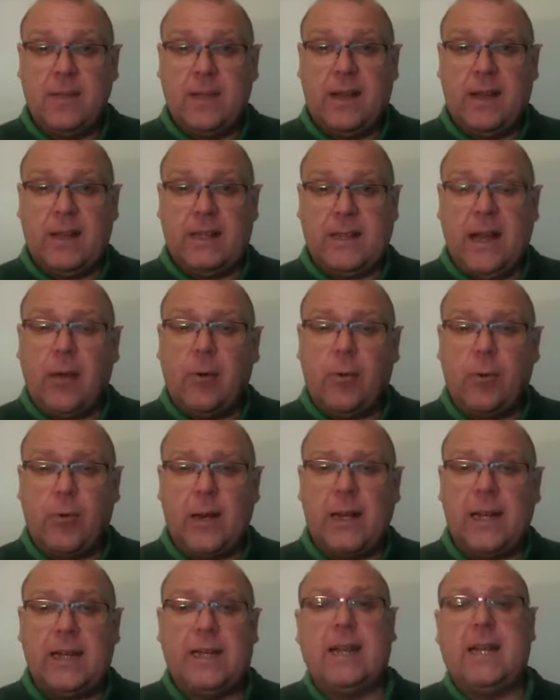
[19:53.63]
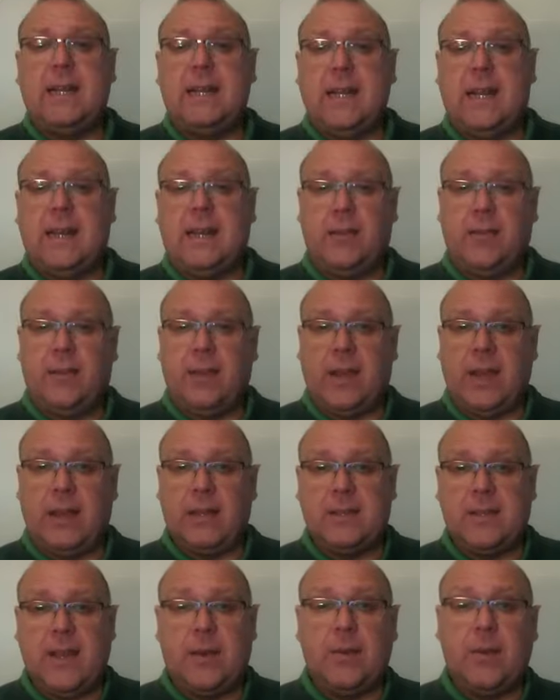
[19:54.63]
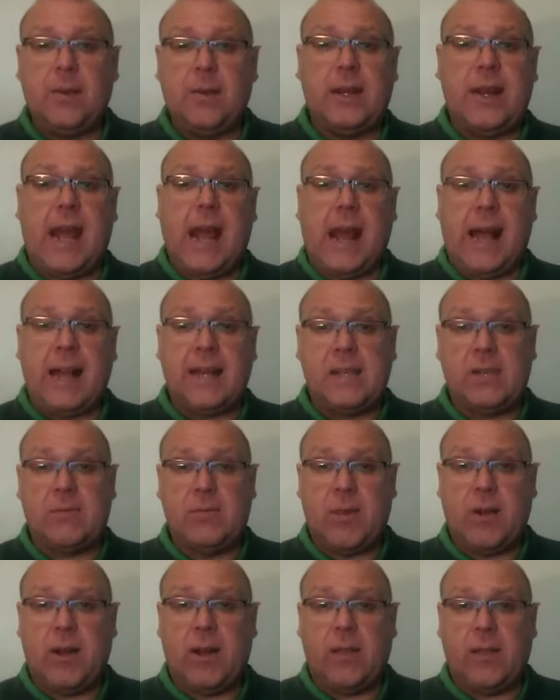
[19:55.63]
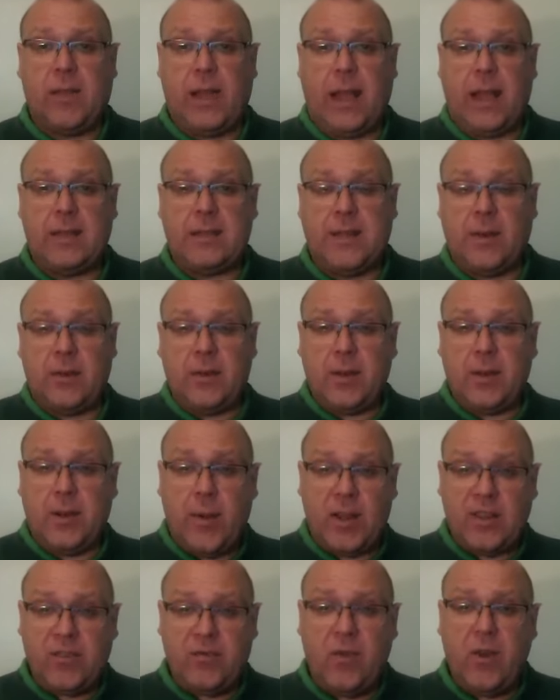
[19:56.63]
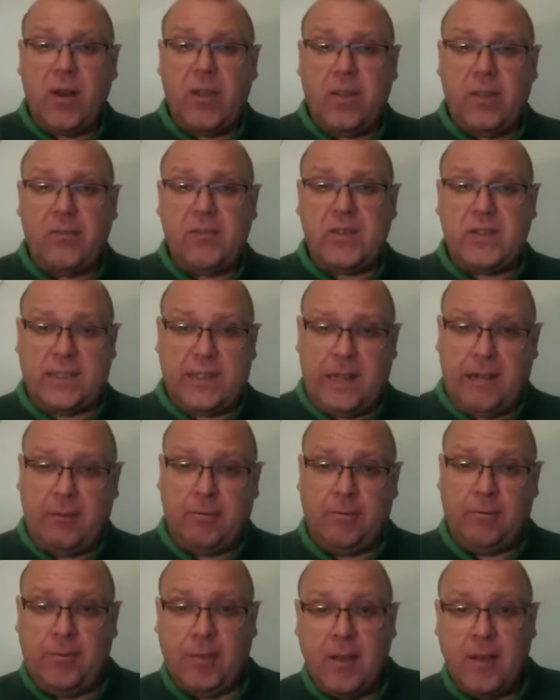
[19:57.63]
I don't really need anything else. I'm not going to ask for anything else. I'm not going to ask for anything for self.